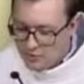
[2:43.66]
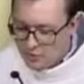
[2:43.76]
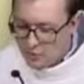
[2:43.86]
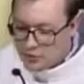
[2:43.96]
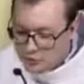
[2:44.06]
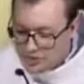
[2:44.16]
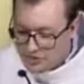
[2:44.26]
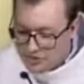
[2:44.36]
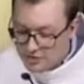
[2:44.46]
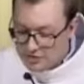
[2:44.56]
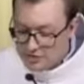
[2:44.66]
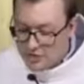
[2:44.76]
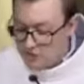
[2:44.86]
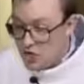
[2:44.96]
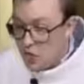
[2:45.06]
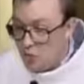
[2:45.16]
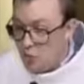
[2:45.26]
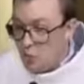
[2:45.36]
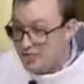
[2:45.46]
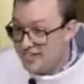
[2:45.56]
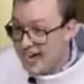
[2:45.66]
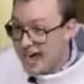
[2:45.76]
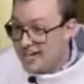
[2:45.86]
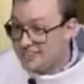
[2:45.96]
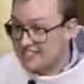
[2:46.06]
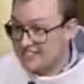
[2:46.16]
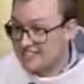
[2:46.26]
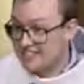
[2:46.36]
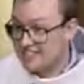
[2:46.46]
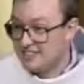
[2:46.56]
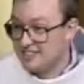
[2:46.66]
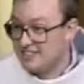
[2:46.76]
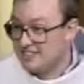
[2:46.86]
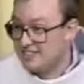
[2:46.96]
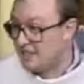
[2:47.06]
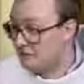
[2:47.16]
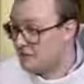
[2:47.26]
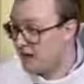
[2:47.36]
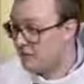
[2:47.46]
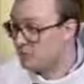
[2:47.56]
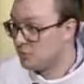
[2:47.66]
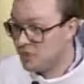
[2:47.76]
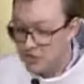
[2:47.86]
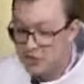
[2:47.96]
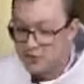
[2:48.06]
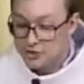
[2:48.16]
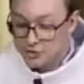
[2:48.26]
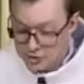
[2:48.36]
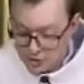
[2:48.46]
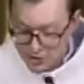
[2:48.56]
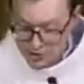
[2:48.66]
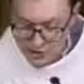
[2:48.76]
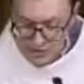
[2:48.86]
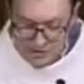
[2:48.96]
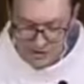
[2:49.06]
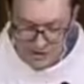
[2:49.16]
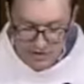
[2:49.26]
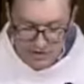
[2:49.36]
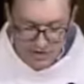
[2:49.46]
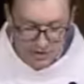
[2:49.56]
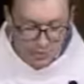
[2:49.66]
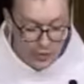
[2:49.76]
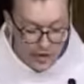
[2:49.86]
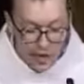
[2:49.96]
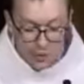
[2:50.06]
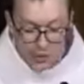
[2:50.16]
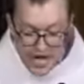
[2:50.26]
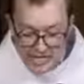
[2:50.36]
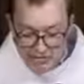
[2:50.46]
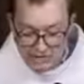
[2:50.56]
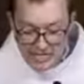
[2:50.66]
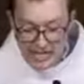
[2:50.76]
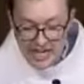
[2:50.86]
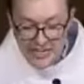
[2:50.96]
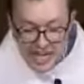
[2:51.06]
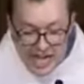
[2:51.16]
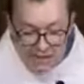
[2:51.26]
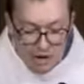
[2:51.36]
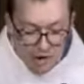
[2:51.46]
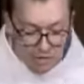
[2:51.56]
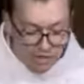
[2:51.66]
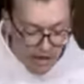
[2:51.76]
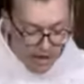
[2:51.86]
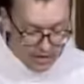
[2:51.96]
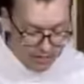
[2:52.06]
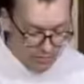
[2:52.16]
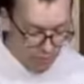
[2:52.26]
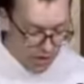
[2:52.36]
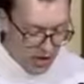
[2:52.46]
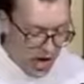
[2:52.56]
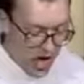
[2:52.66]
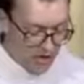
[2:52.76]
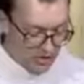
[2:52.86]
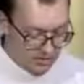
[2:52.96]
when we don't know what to ask, sometimes we search. We randomly name our thoughts before God,